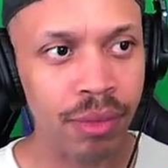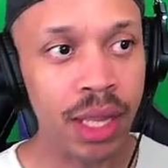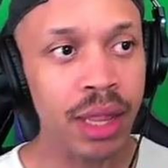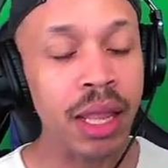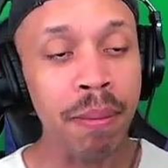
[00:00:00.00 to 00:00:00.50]

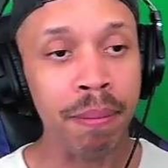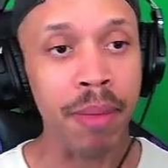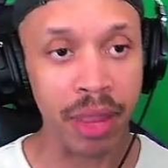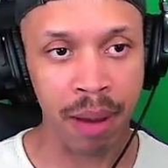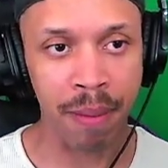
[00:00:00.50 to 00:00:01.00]

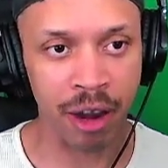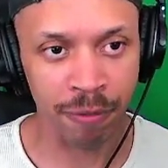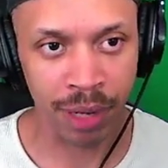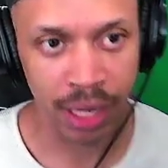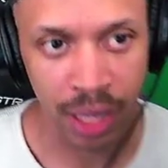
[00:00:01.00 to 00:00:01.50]
the amount of
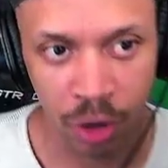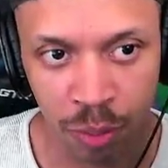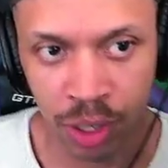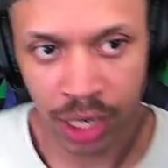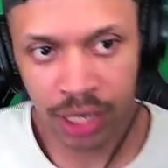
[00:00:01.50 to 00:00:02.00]
money that you
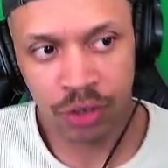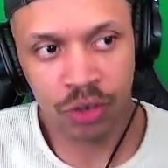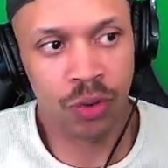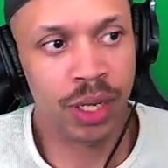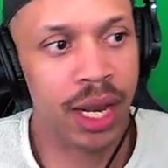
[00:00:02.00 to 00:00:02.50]
put
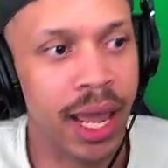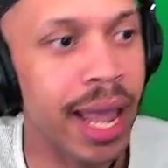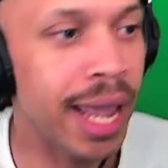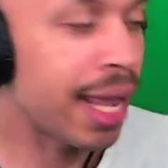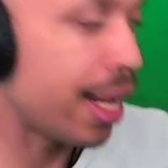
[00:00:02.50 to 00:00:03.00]
into it,
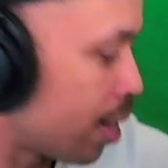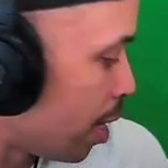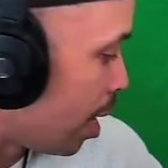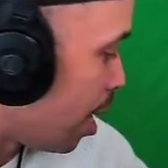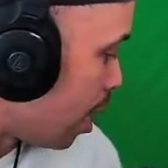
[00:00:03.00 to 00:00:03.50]
and
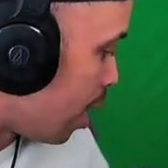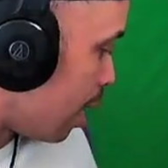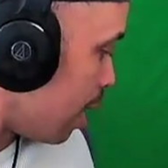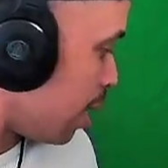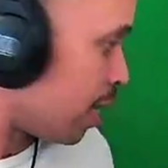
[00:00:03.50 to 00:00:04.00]

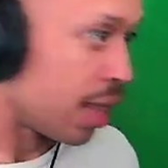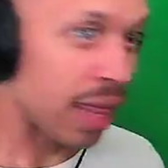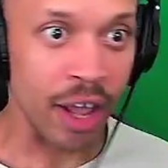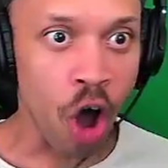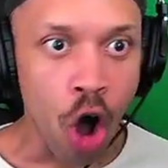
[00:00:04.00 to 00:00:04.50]

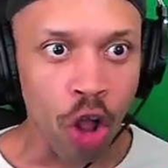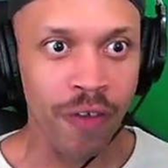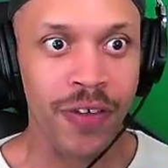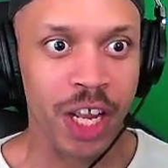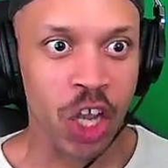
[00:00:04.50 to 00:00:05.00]
like all
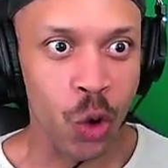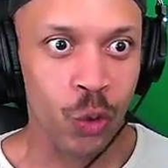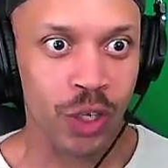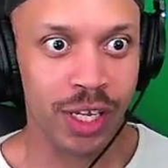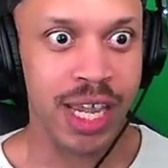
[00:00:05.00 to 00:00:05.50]
of it
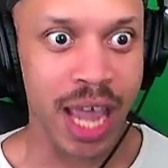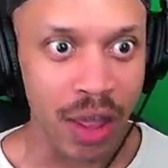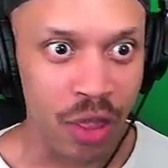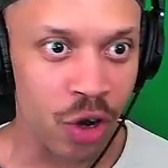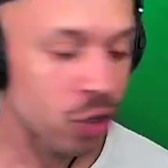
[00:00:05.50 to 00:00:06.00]
goes
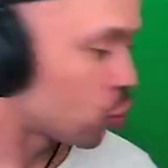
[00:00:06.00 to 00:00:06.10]
together. So